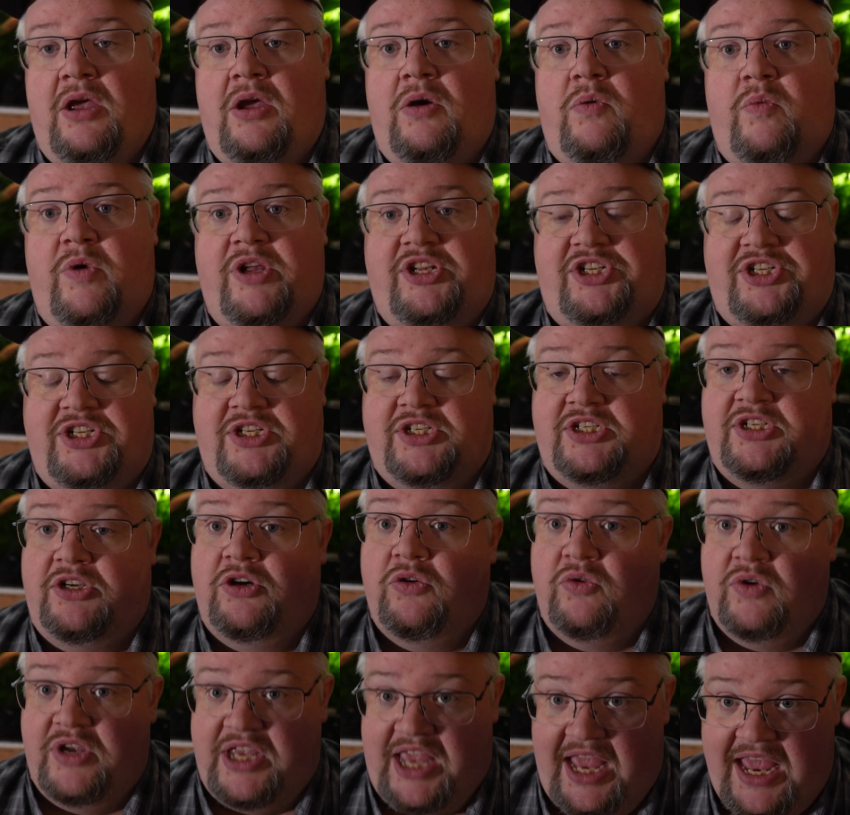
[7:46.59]
which is
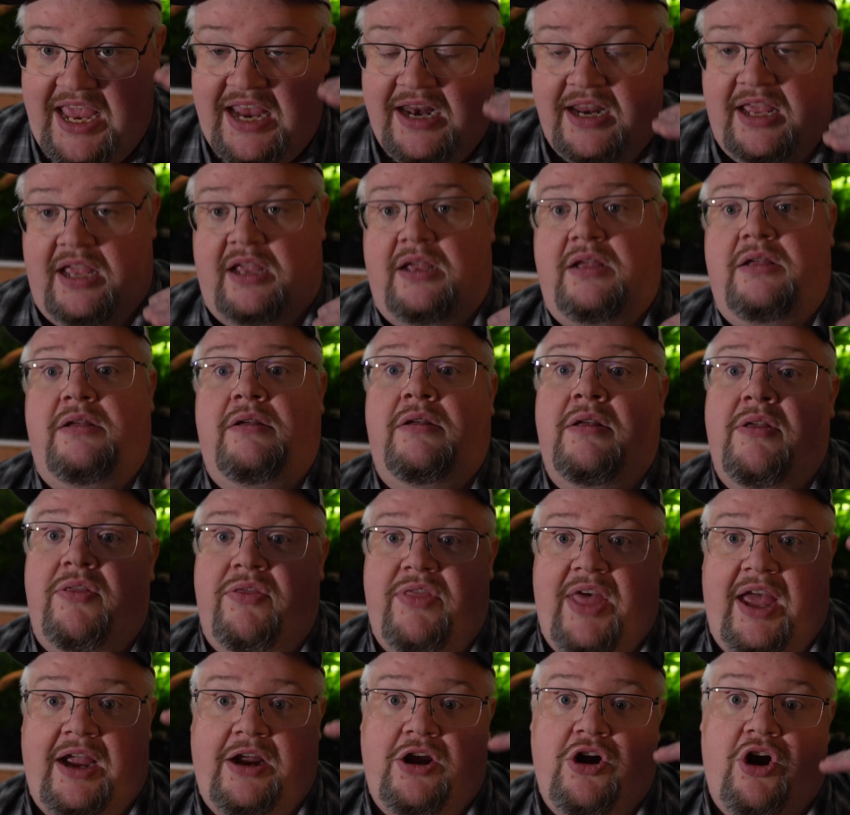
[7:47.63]
creating
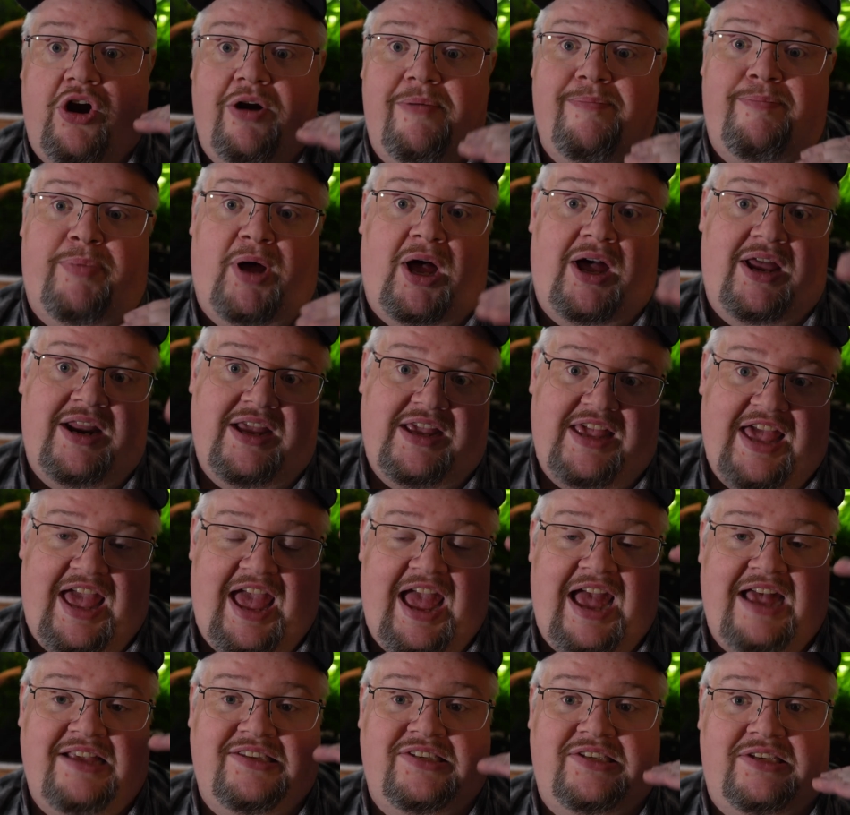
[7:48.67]
that carbonic
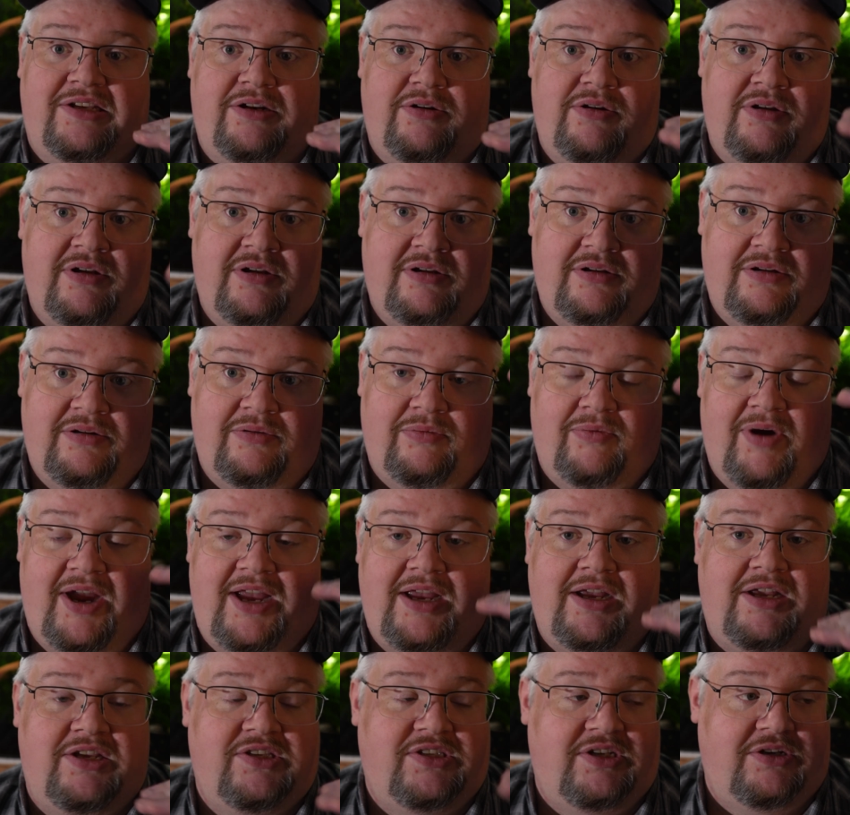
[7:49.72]
acid,
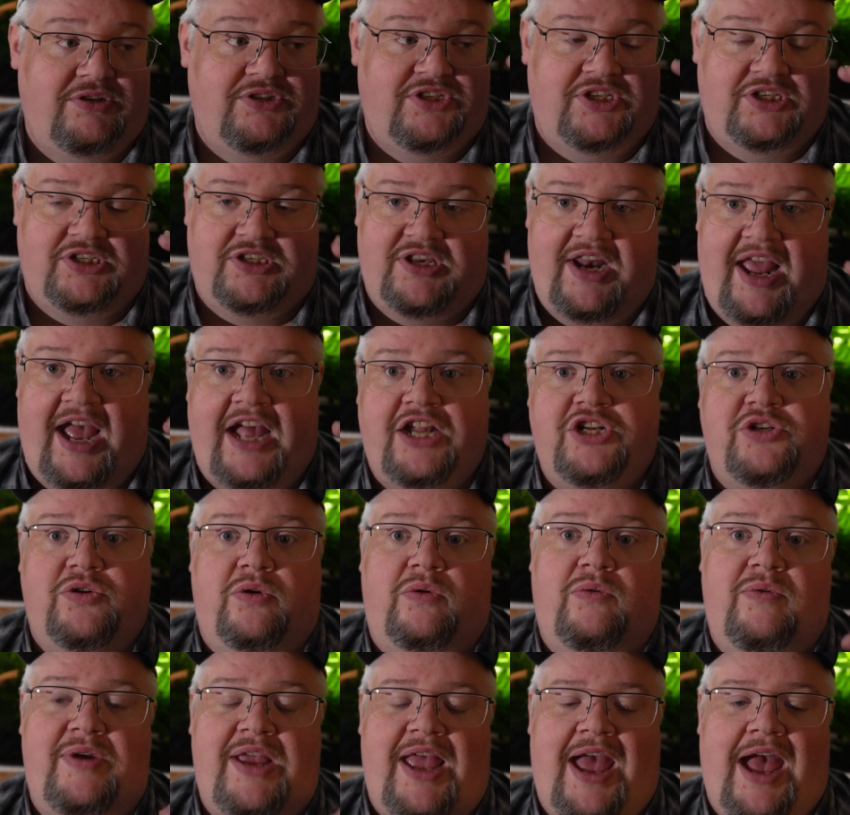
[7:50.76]
right? Because there's this
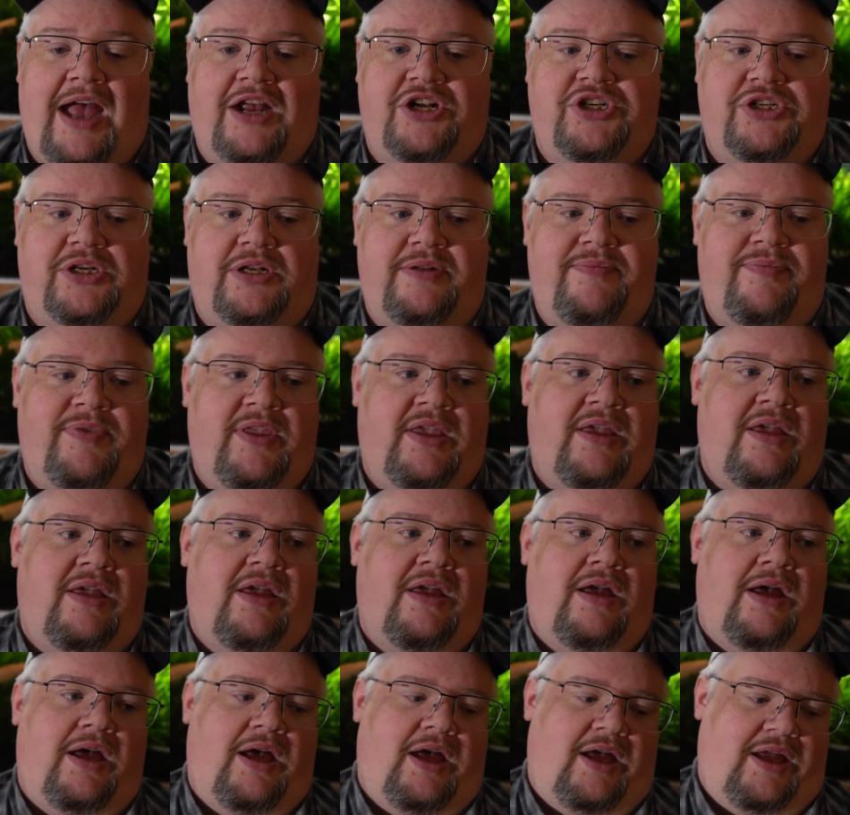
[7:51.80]
natural reaction.
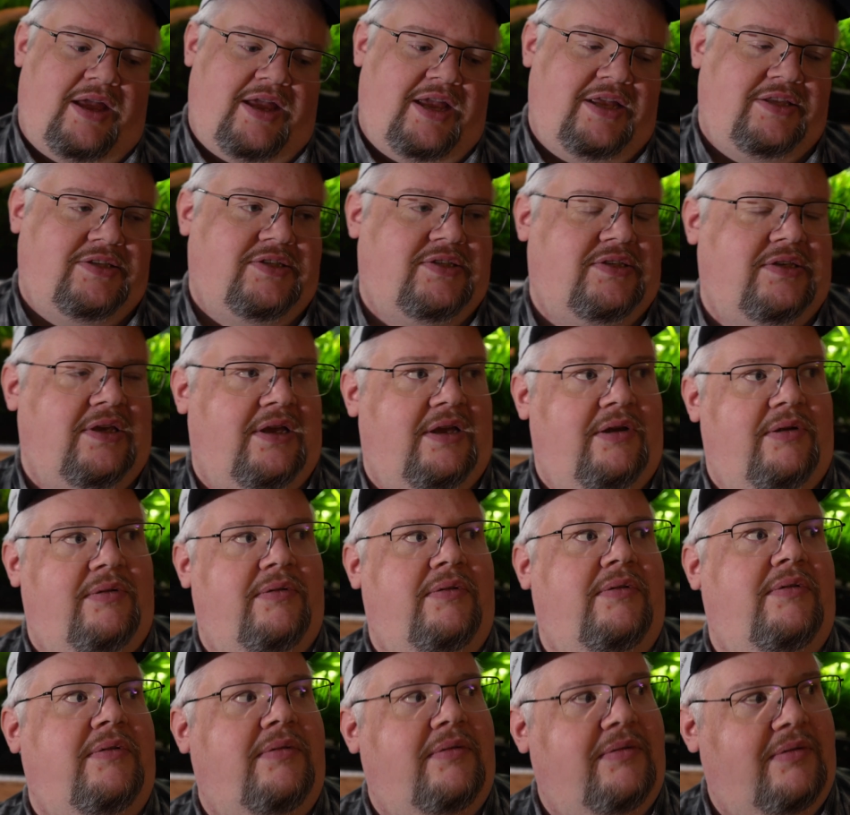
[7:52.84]
It's
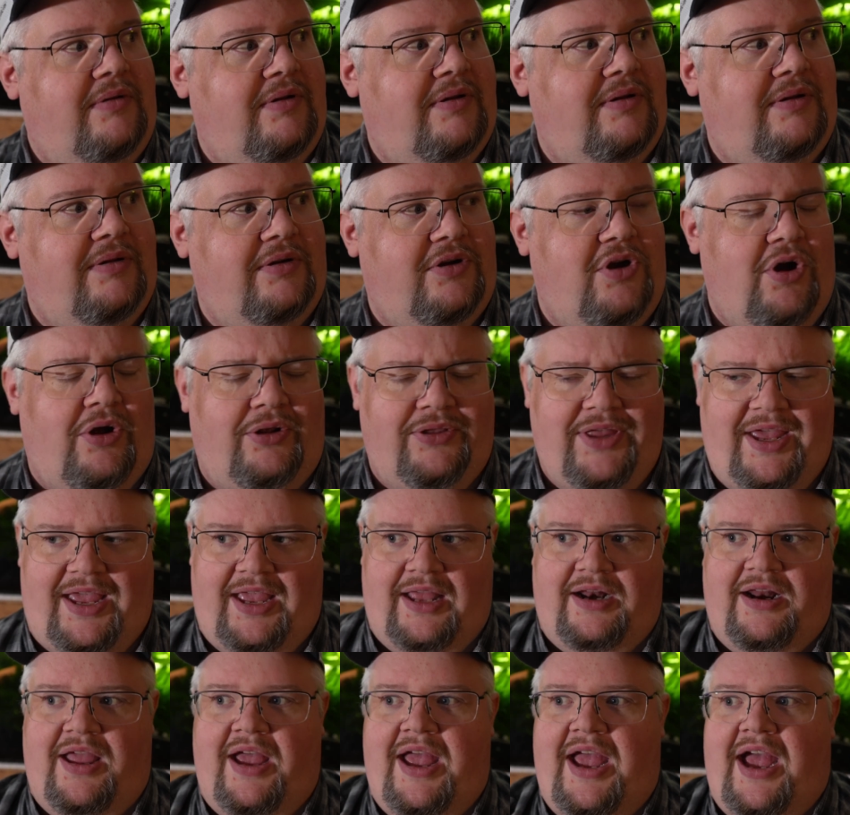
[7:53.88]
called
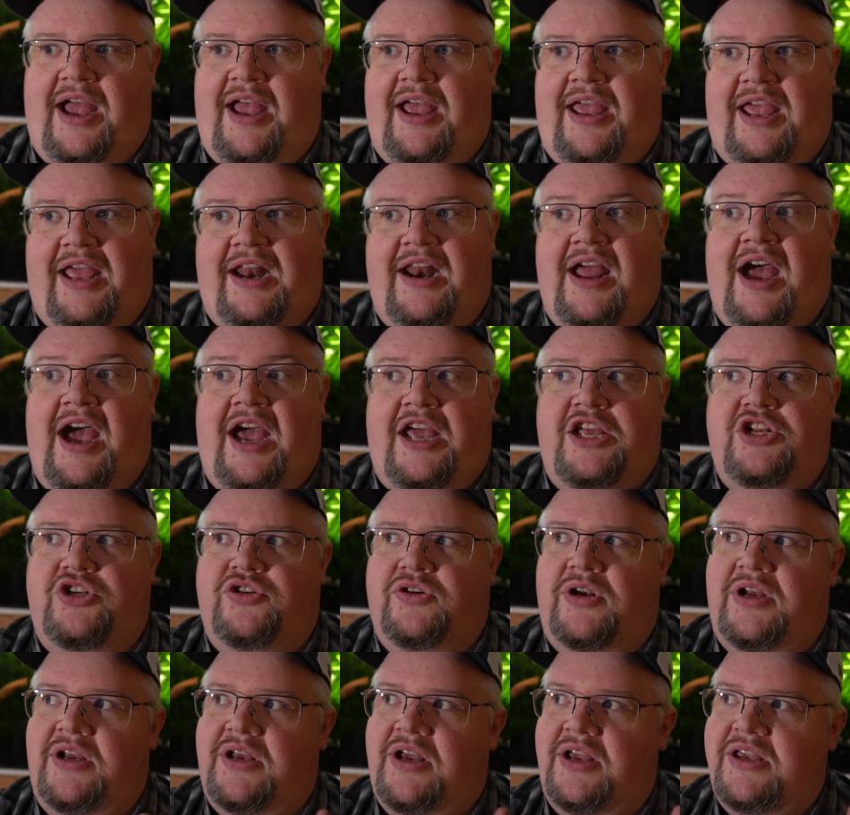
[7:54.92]

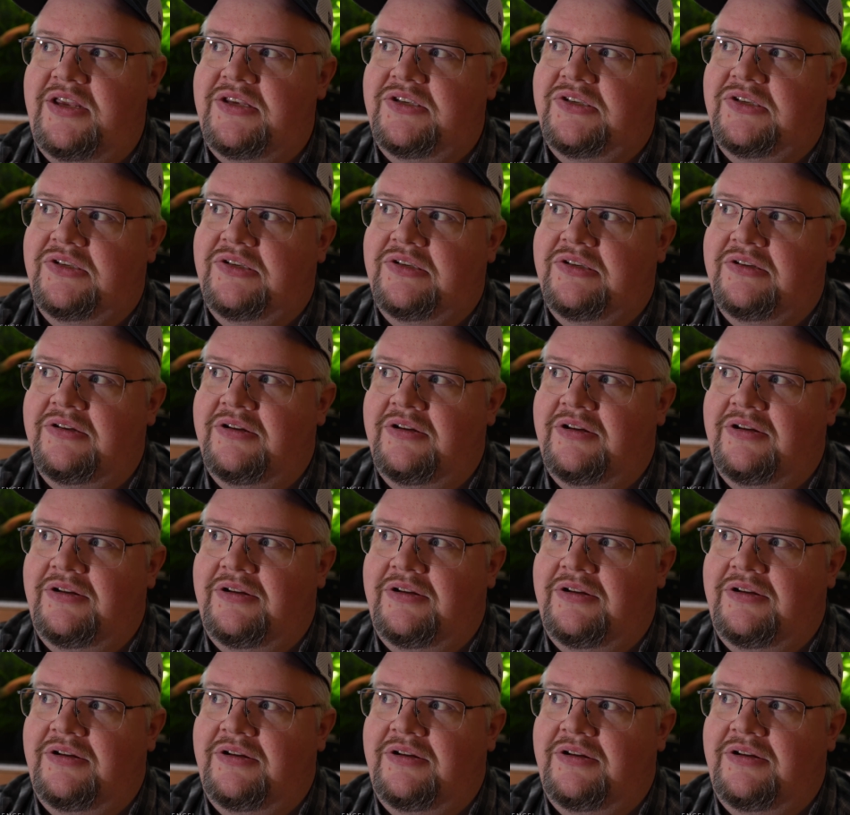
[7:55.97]
anhydrize.